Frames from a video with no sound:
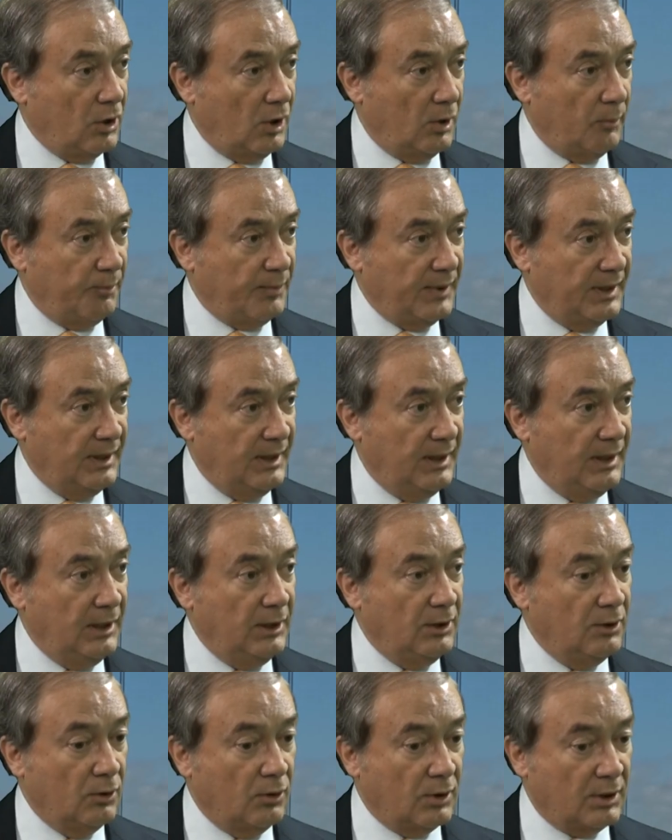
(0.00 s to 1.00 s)
company
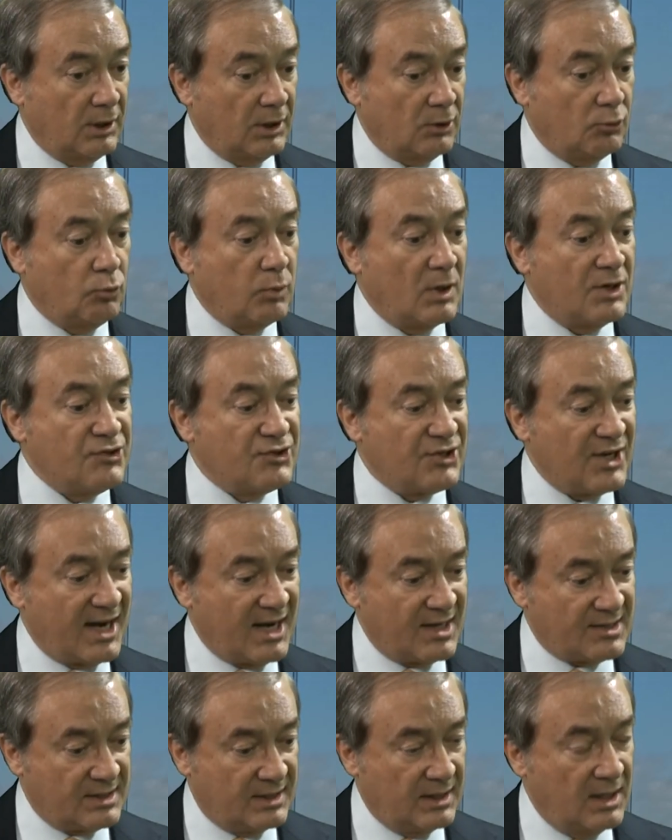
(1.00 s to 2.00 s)
in order to
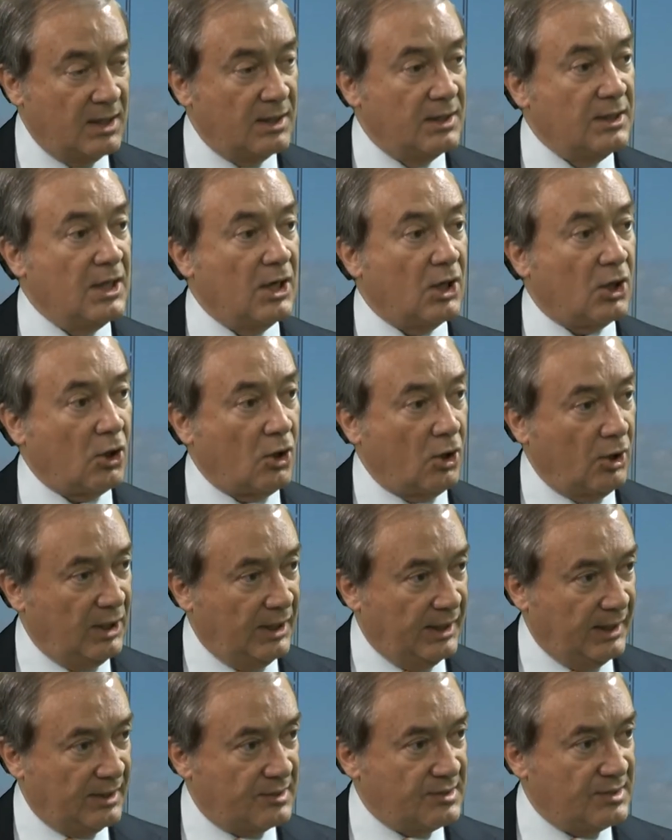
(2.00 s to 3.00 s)
adjust the
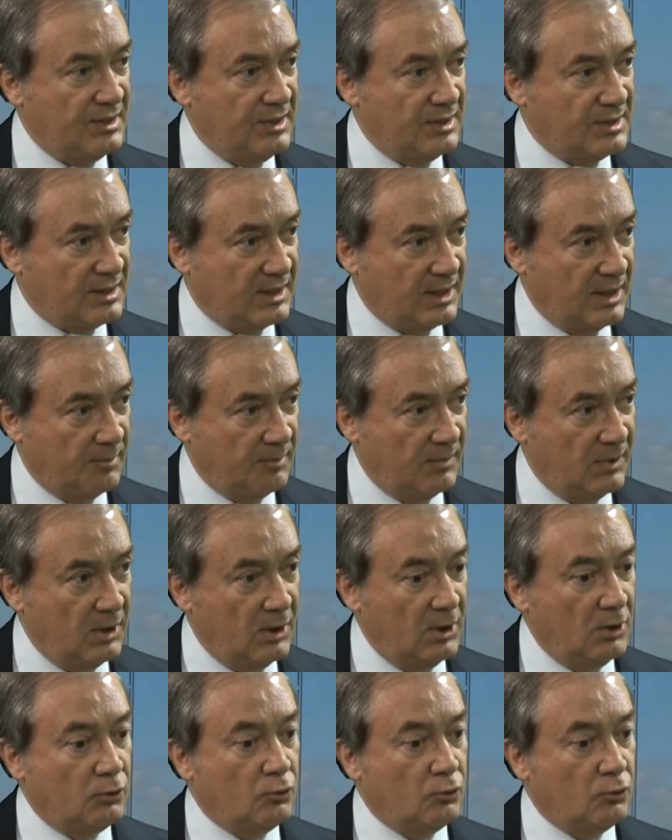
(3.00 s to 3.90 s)
rolling system